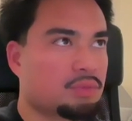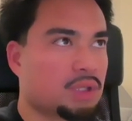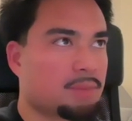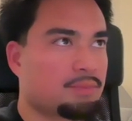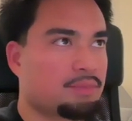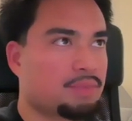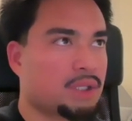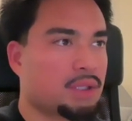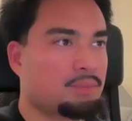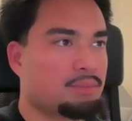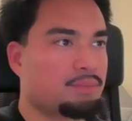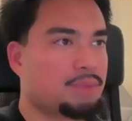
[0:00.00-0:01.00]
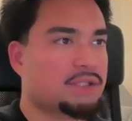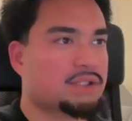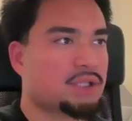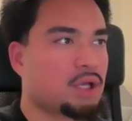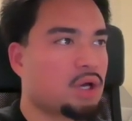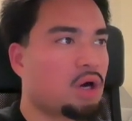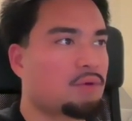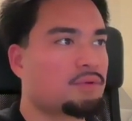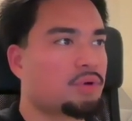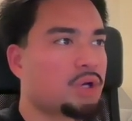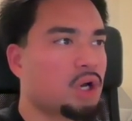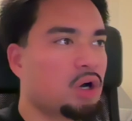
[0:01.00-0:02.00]
like being basically
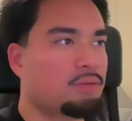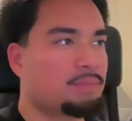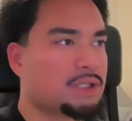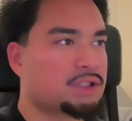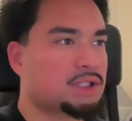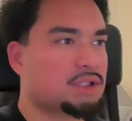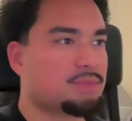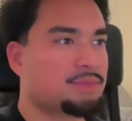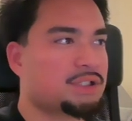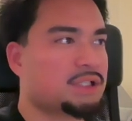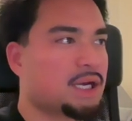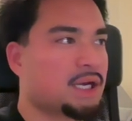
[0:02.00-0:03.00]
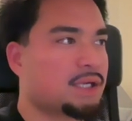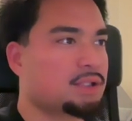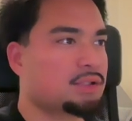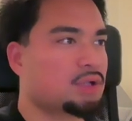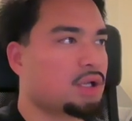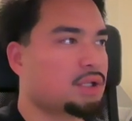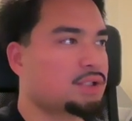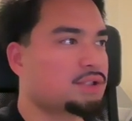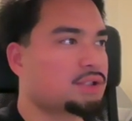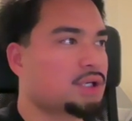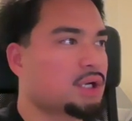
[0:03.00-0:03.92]
offloading all of my system design knowledge